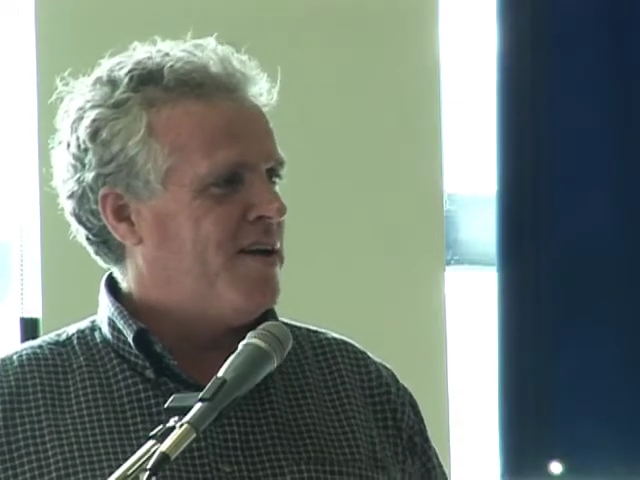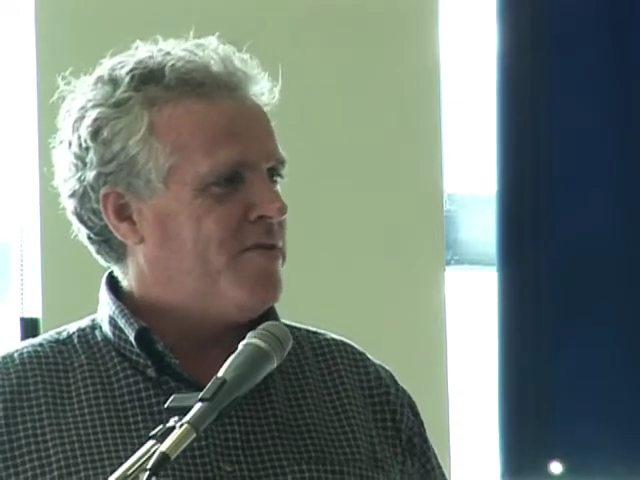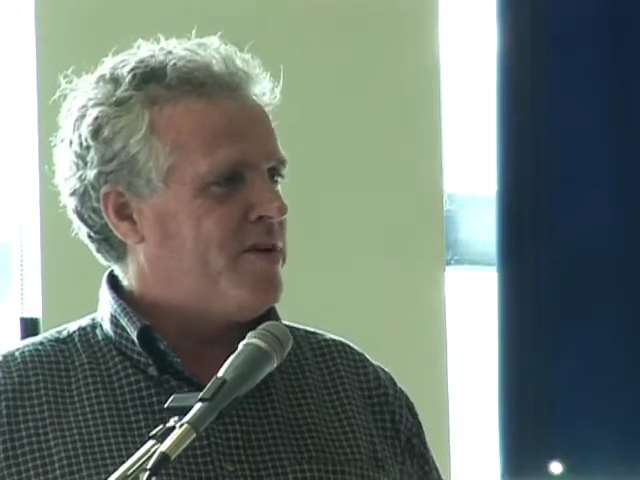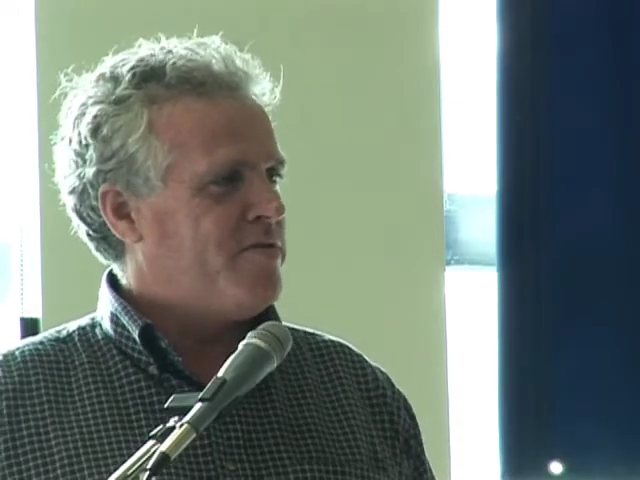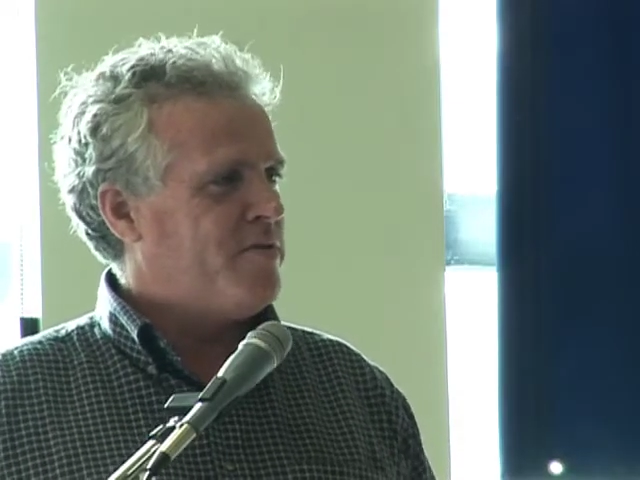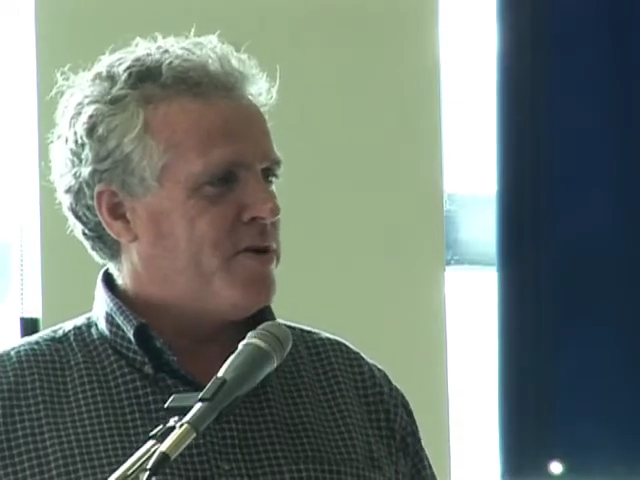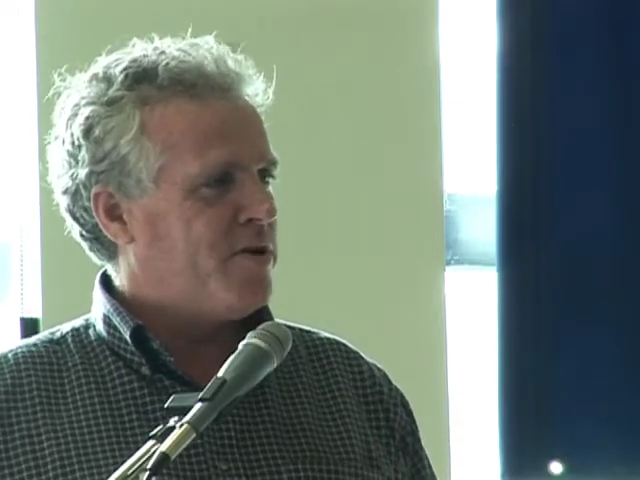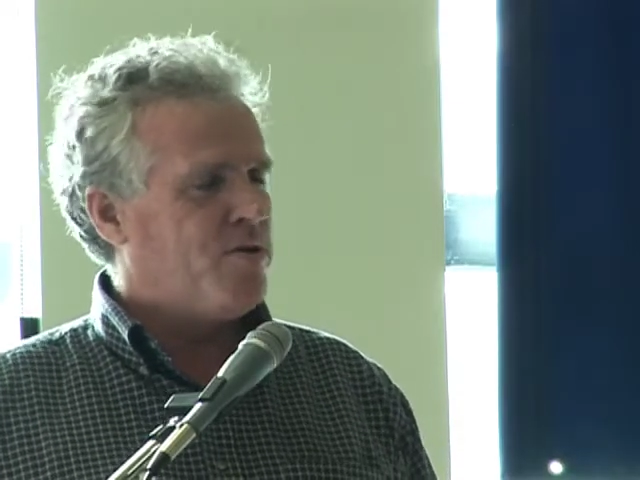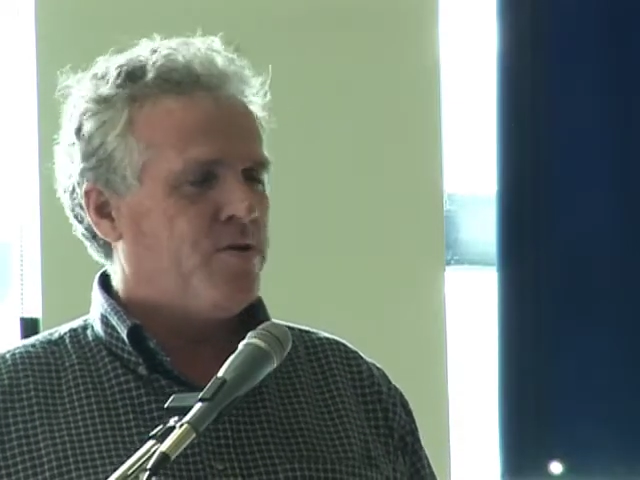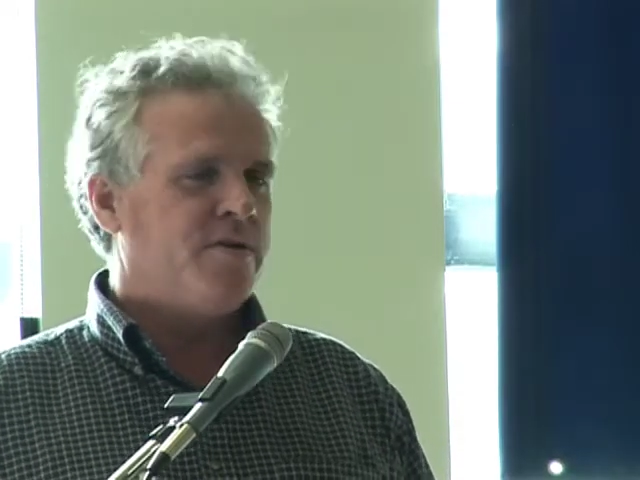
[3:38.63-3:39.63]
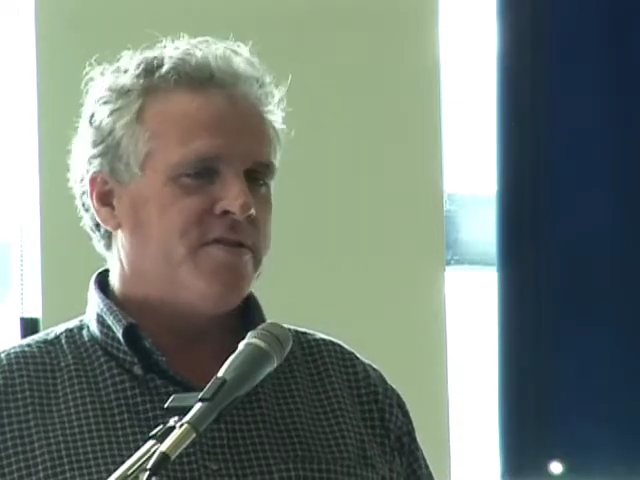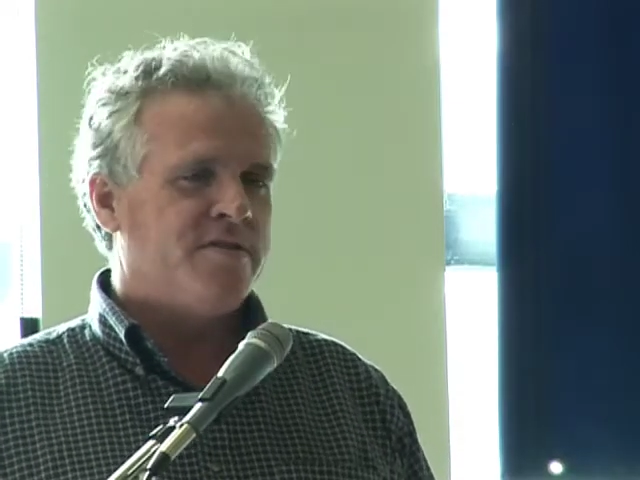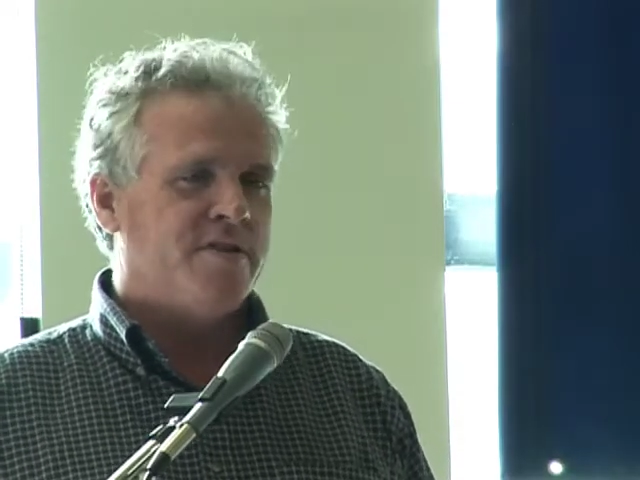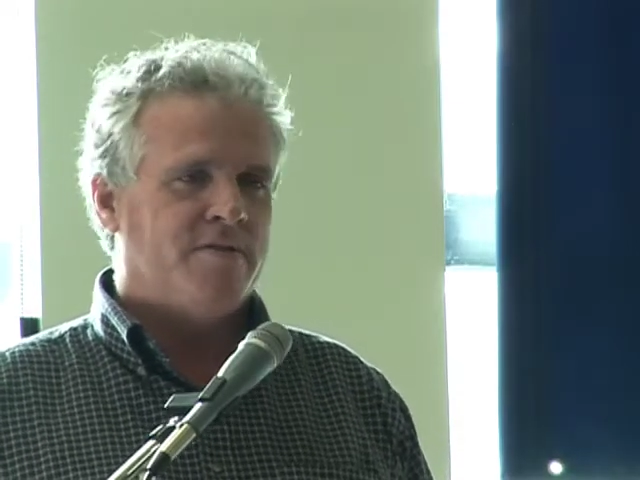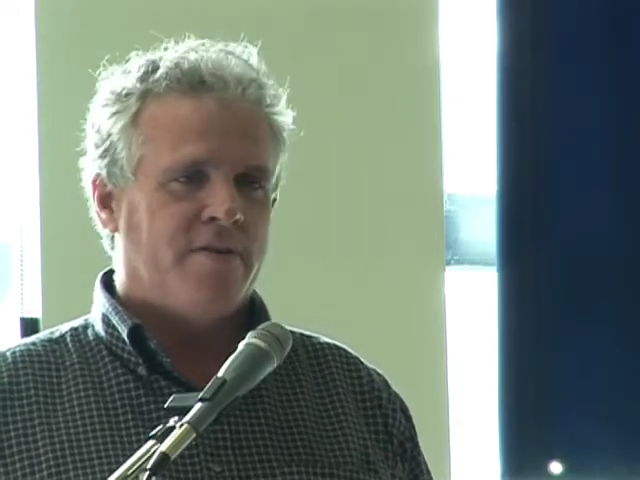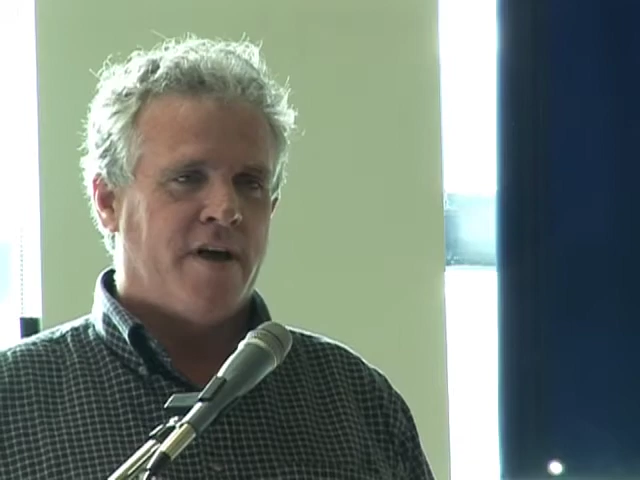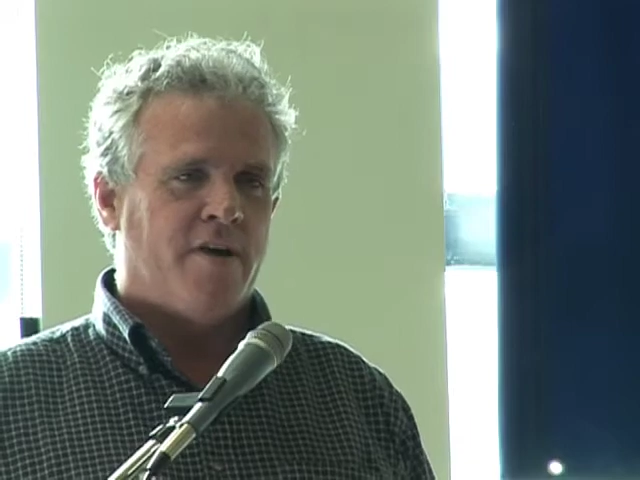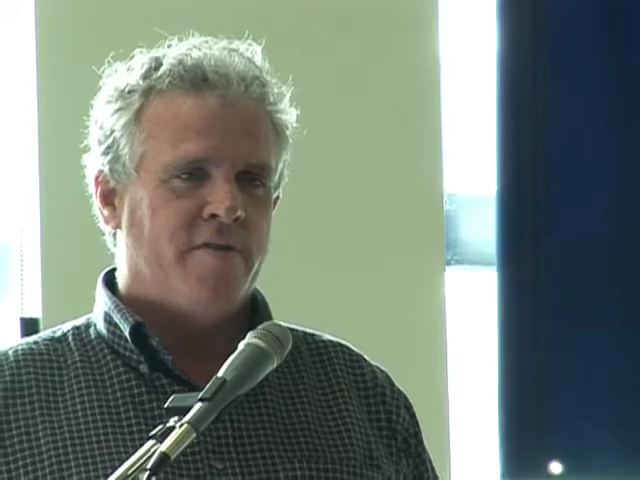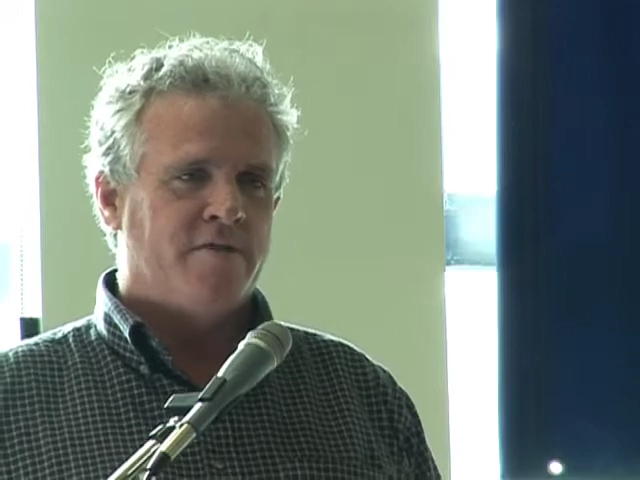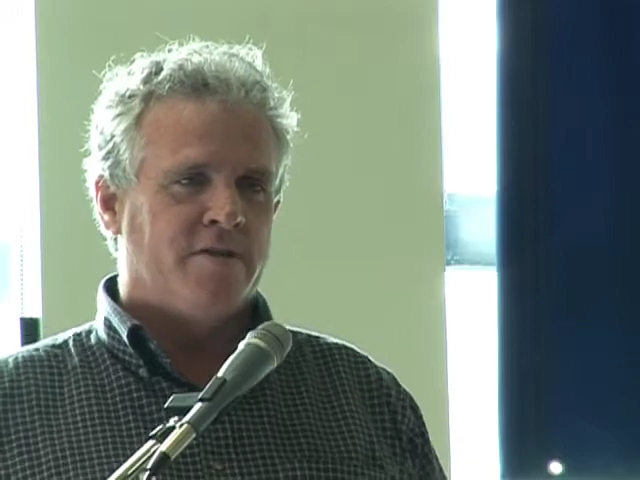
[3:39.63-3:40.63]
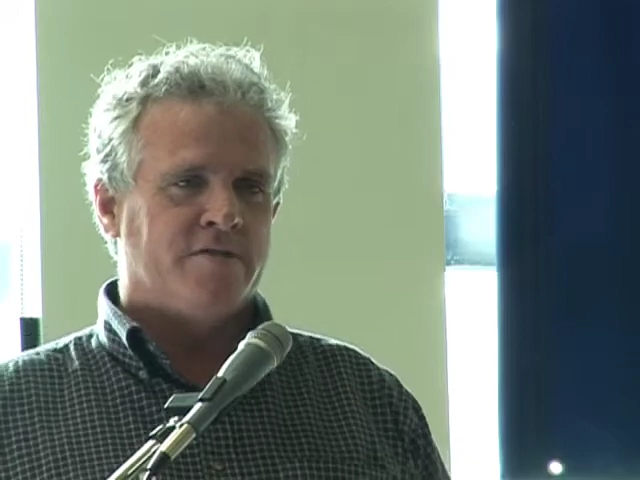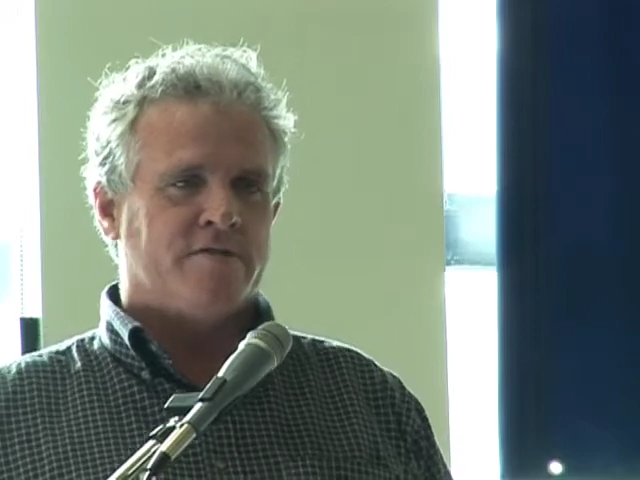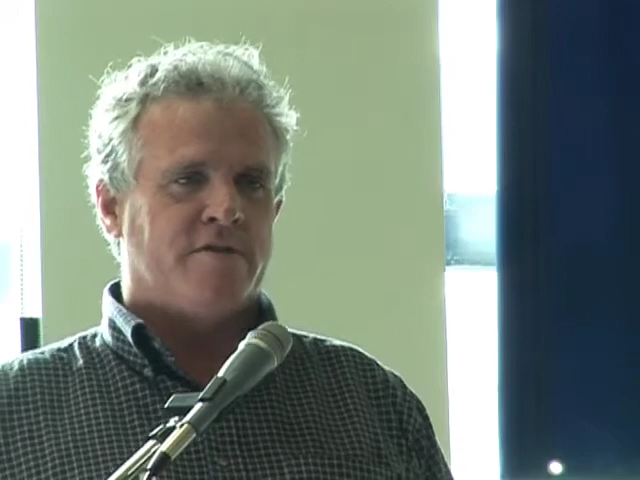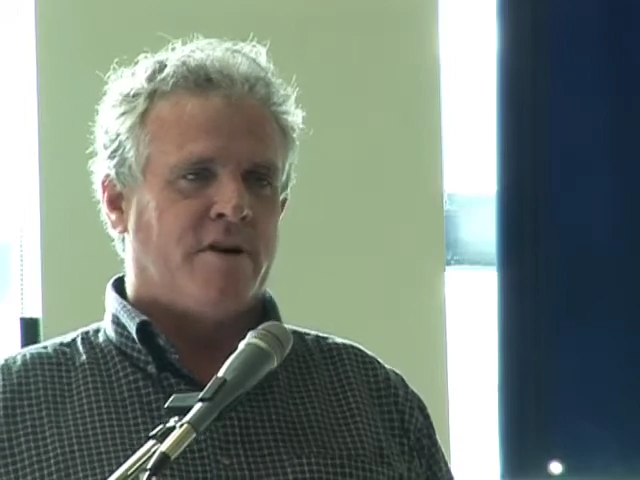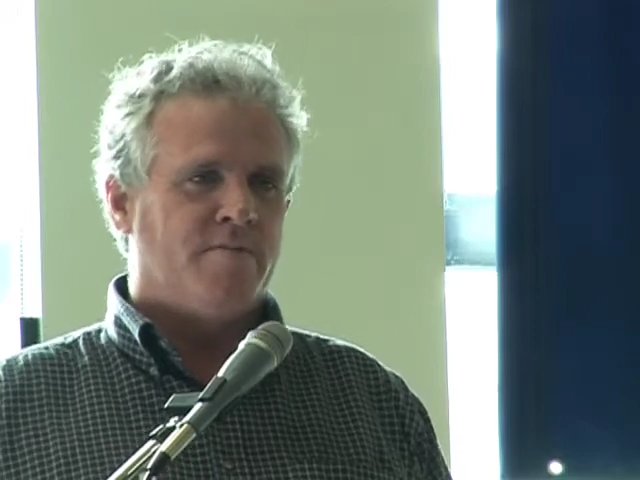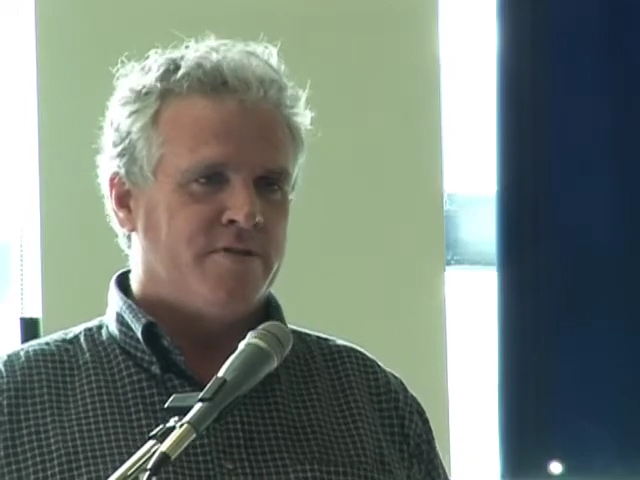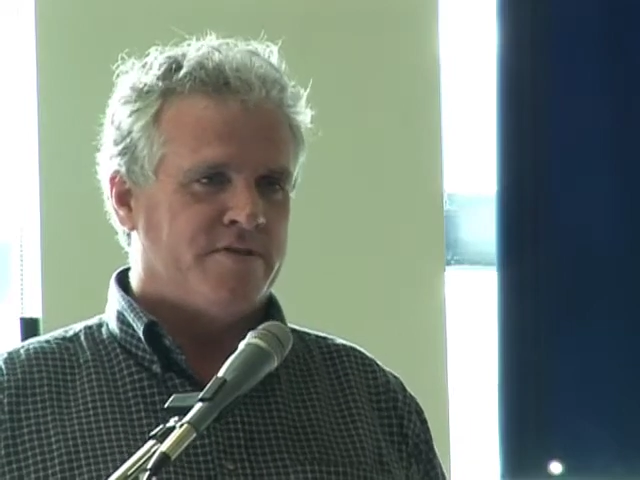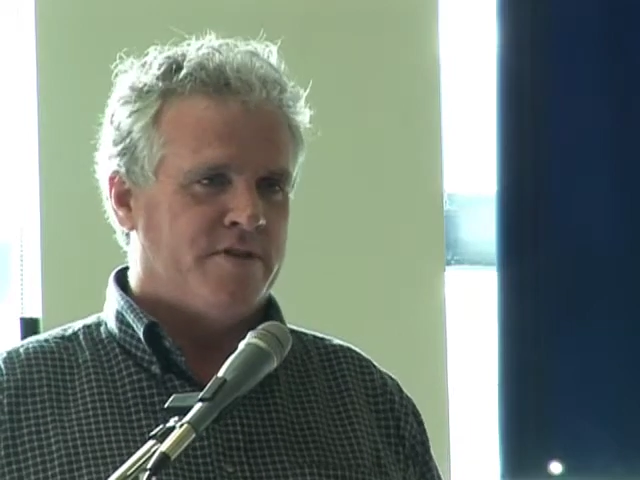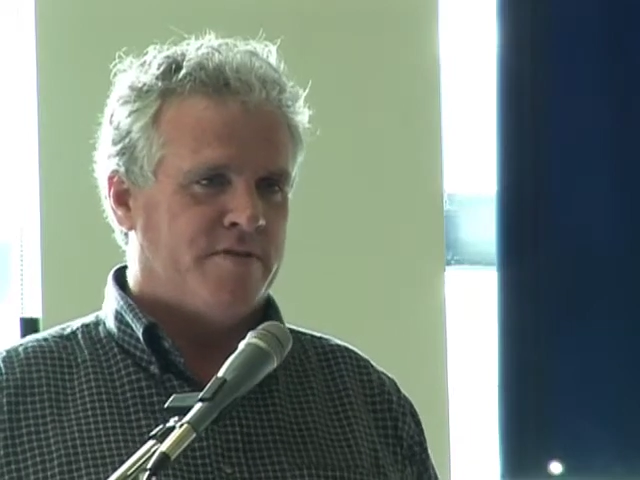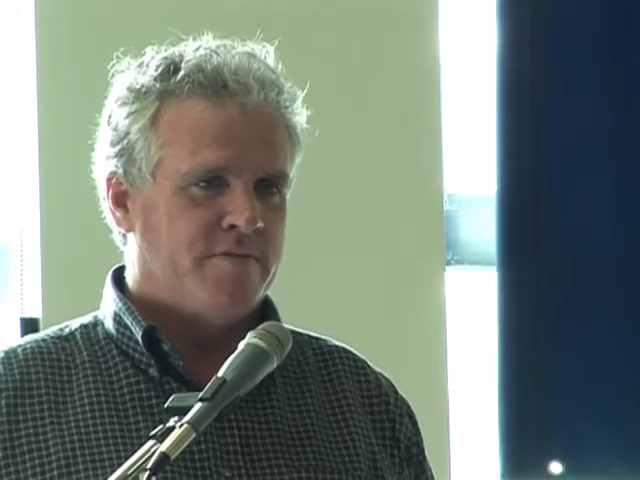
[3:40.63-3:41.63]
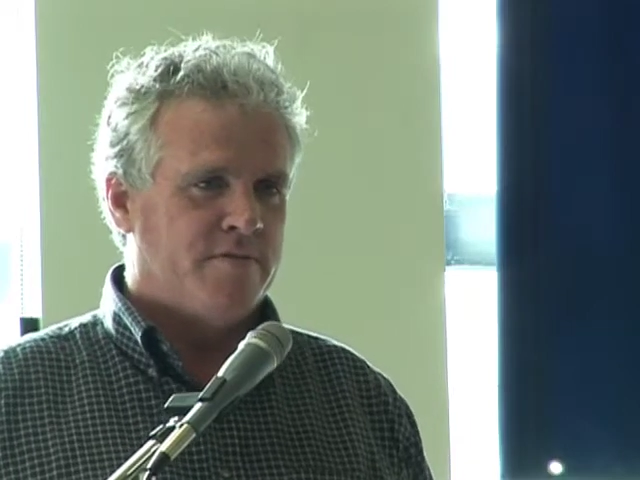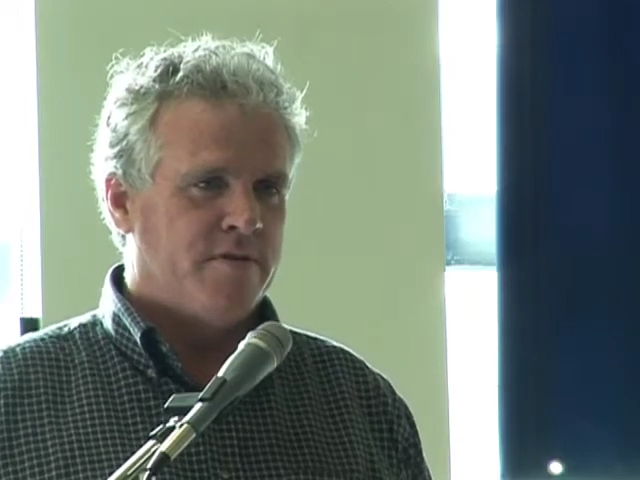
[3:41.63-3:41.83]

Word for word: whatever you want to call yourself or however you describe yourself